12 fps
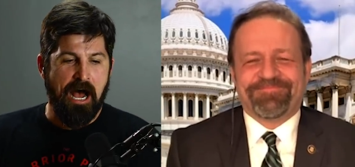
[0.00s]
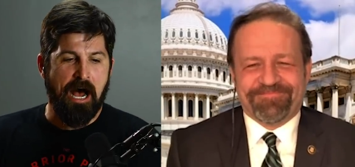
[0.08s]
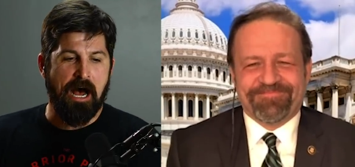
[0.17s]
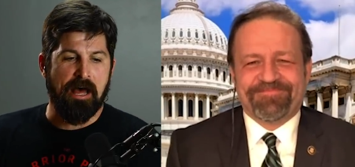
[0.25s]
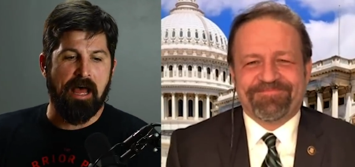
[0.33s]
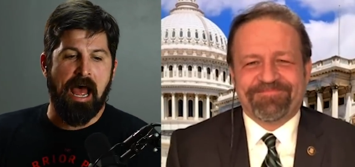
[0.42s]

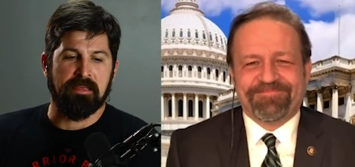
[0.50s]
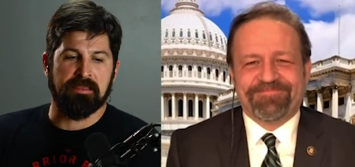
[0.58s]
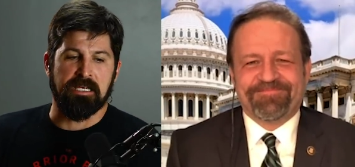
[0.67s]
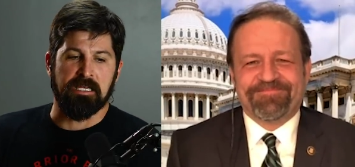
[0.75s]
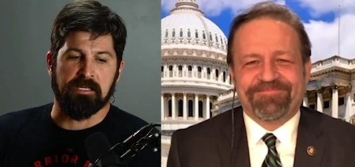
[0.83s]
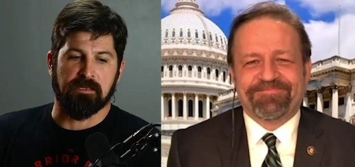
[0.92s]
Speaker 1: Uh, I
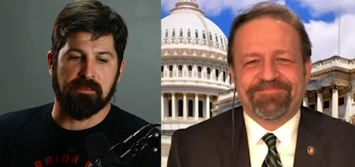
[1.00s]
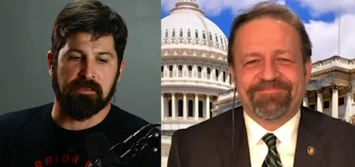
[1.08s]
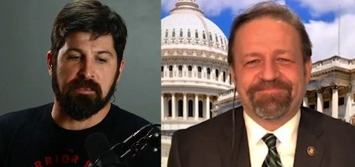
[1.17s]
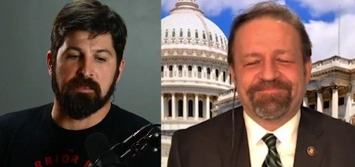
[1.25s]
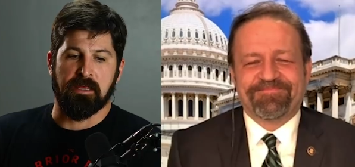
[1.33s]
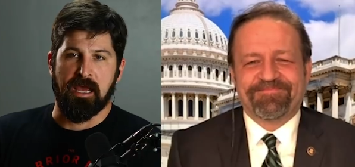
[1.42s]
think
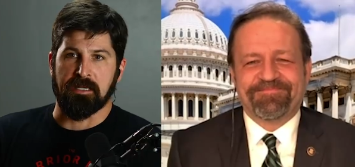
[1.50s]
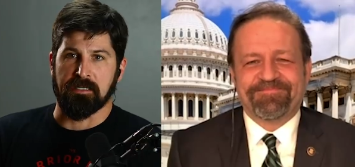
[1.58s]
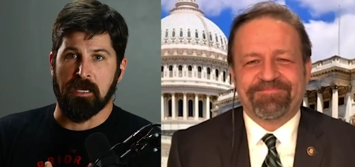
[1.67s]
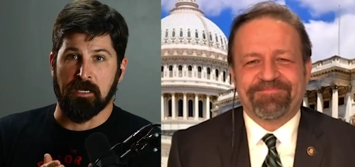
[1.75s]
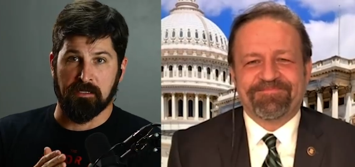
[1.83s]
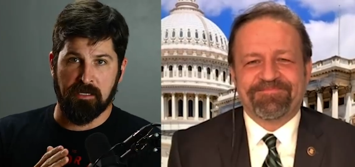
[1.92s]
that
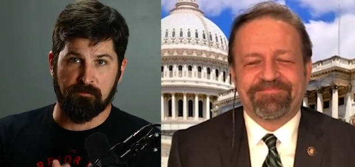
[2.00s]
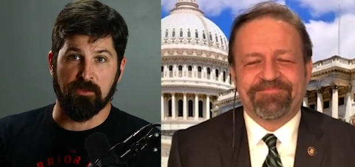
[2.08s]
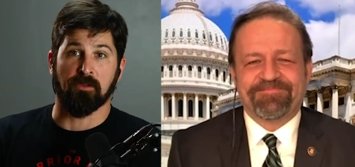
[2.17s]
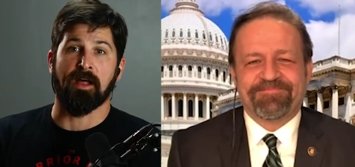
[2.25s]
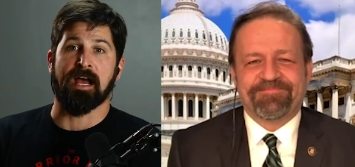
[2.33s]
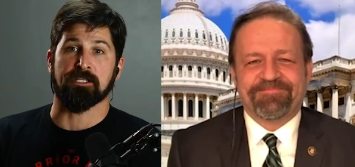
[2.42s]
uh, given
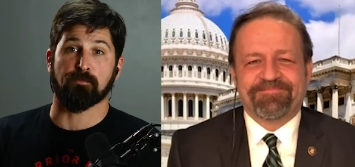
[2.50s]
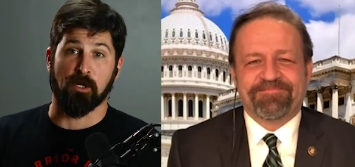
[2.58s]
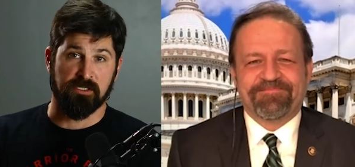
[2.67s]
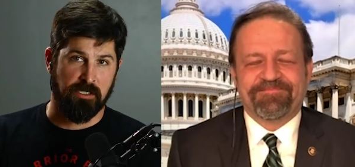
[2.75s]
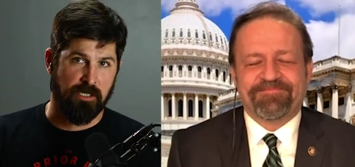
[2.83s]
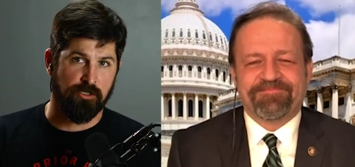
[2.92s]
the last
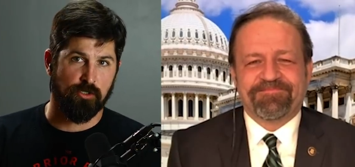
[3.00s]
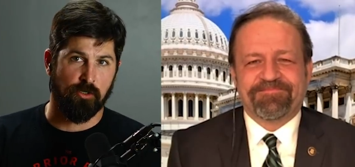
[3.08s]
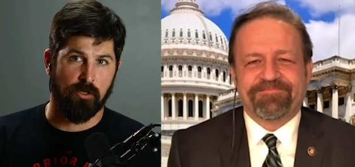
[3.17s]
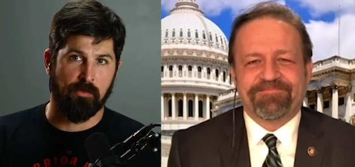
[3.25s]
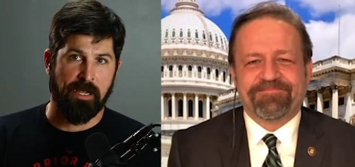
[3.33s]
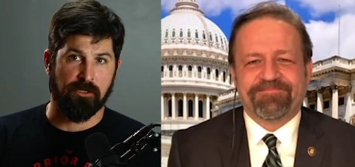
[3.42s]

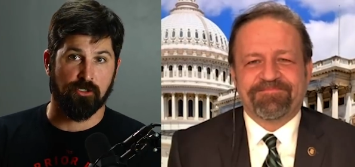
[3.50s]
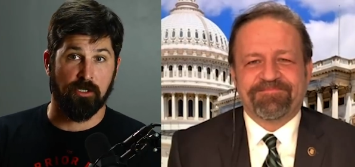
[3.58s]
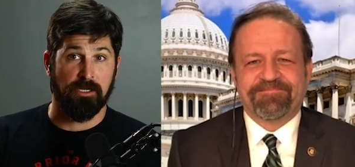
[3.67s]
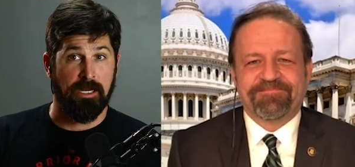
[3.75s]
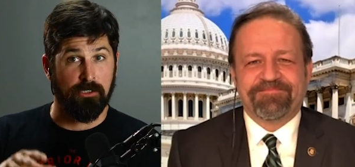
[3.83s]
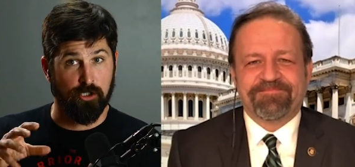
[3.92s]
presidential
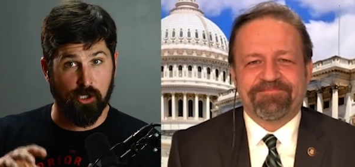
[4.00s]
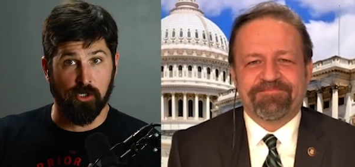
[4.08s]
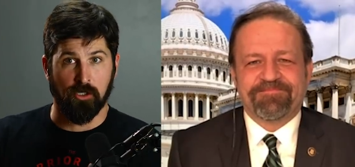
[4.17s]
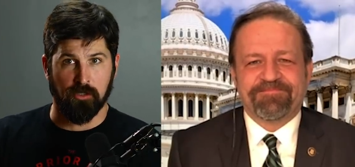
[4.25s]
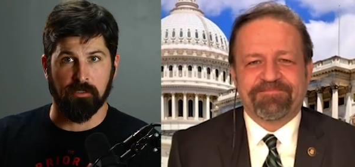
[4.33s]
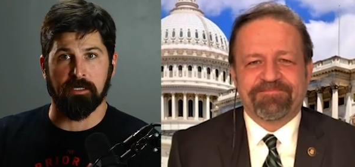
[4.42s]
election and
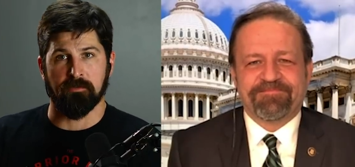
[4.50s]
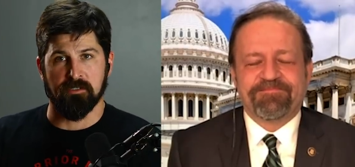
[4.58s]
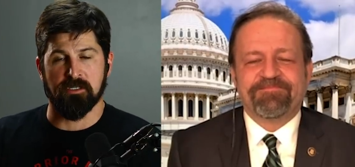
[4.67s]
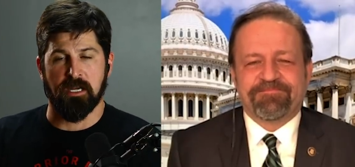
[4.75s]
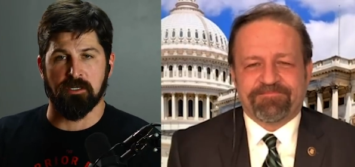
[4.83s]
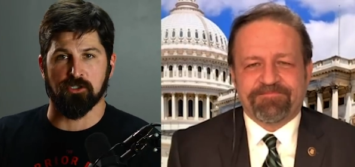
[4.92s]
currently in the
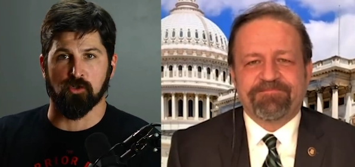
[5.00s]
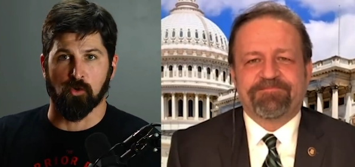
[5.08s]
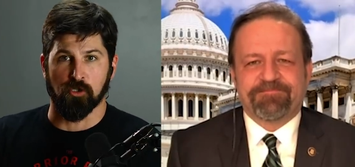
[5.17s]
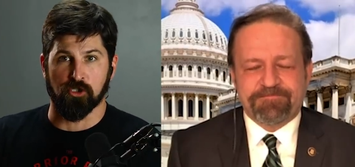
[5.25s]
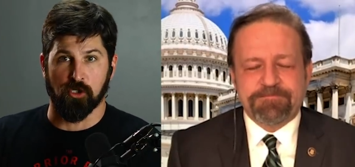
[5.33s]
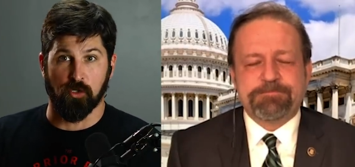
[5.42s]
state of
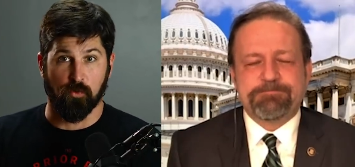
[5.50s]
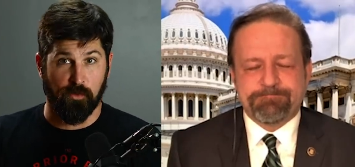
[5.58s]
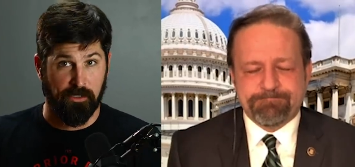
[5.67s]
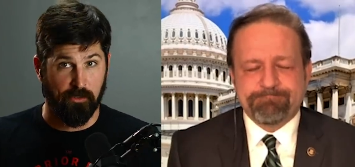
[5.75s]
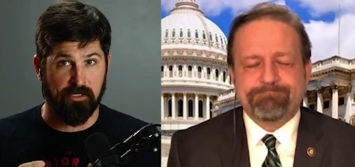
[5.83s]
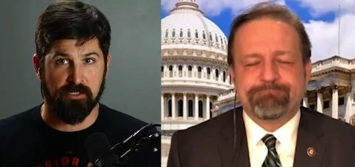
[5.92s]
Georgia,
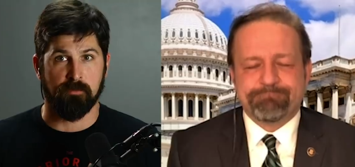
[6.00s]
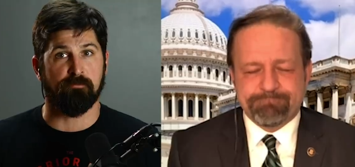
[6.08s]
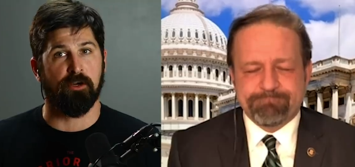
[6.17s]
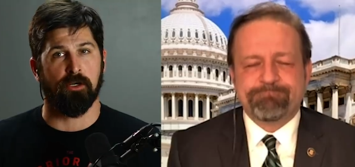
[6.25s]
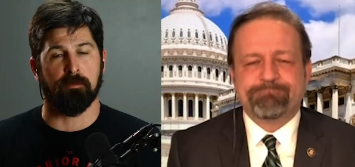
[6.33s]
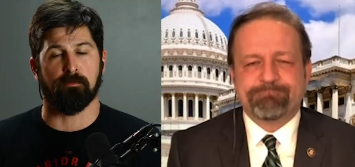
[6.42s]
we're in some
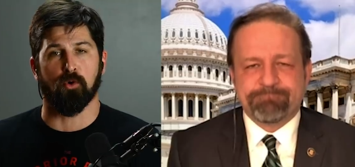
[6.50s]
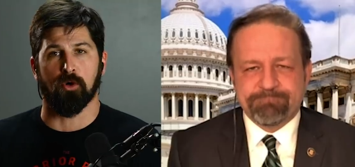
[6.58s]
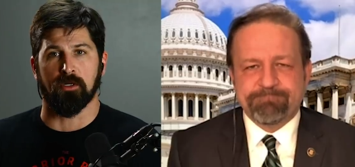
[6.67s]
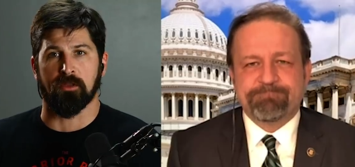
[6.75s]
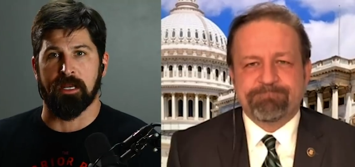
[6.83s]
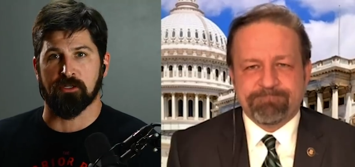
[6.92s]
very
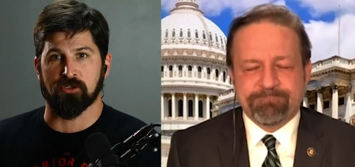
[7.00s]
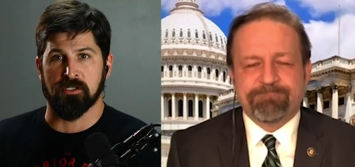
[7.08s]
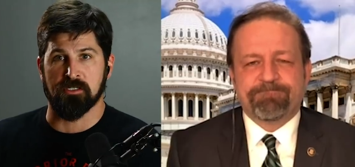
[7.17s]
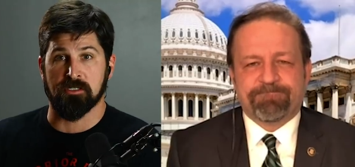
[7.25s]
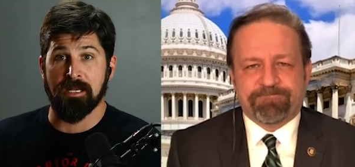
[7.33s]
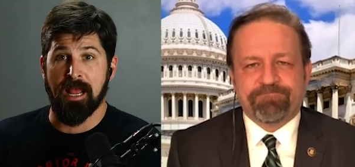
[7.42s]
important
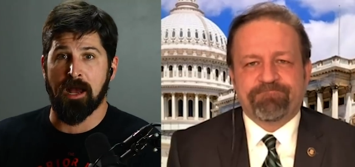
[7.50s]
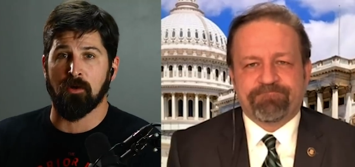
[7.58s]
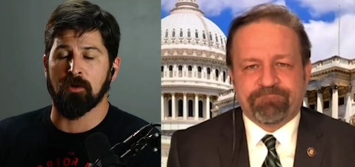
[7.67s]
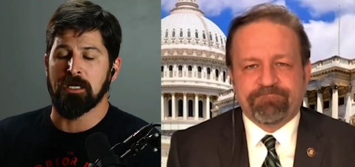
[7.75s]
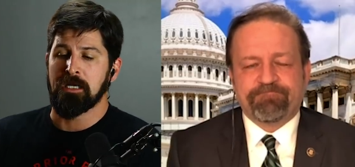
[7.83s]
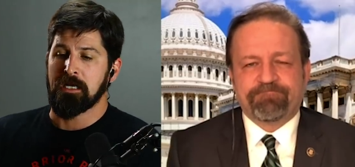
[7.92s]
elections
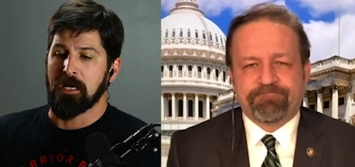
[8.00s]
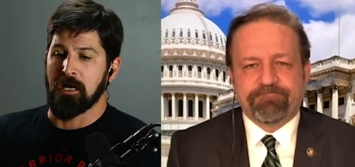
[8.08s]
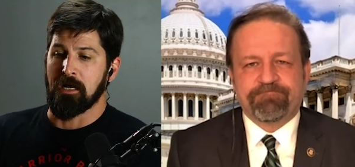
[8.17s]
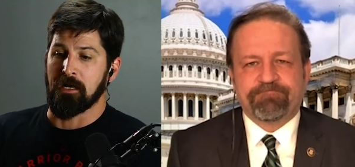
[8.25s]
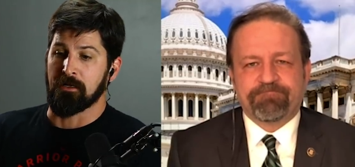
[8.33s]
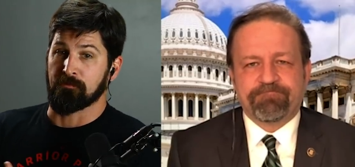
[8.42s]
now.
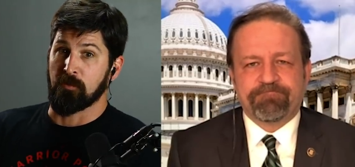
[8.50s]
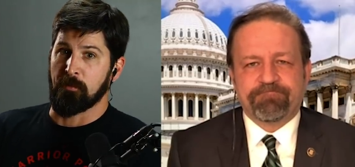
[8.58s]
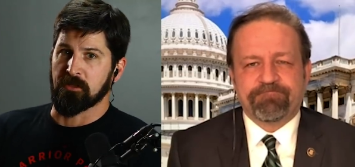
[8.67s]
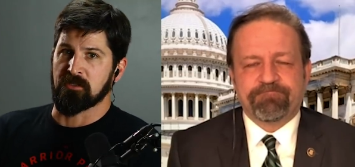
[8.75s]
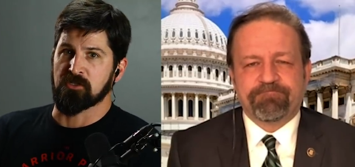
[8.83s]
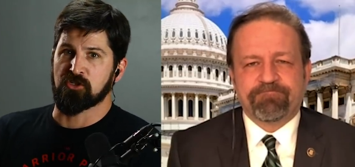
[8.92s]
Uh, the
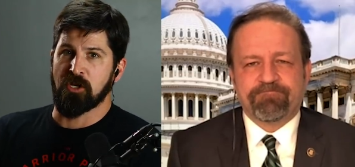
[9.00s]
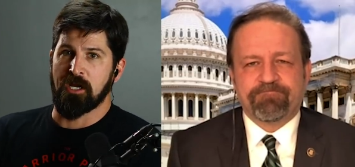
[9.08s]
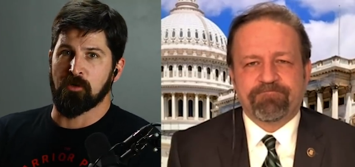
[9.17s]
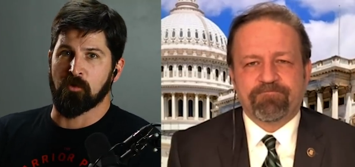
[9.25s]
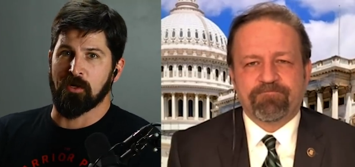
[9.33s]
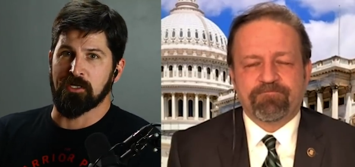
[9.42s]
month is
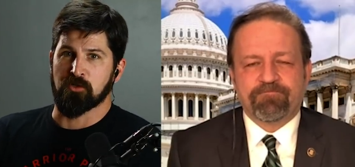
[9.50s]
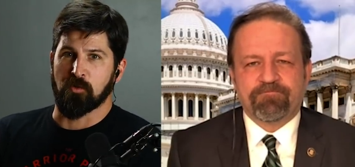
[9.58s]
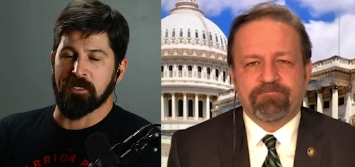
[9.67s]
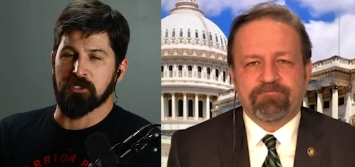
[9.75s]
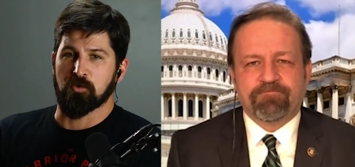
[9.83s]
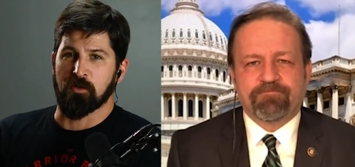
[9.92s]
January
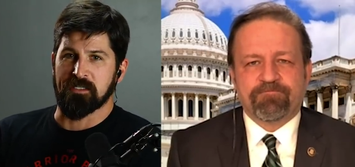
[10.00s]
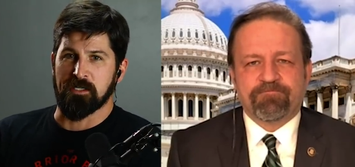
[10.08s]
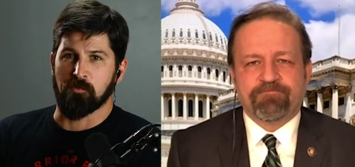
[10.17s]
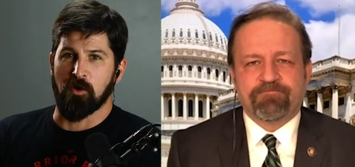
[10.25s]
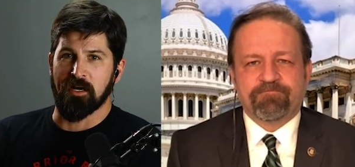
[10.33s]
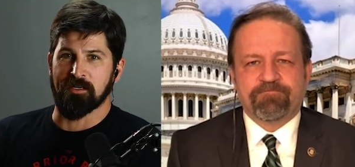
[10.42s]

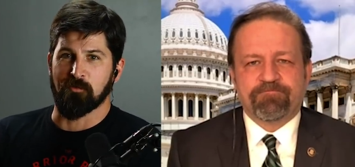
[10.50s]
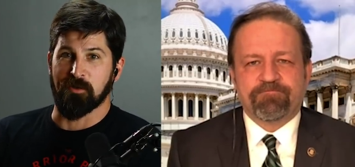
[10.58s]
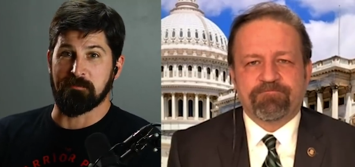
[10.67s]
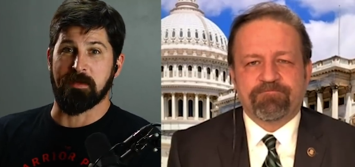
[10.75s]
2021. We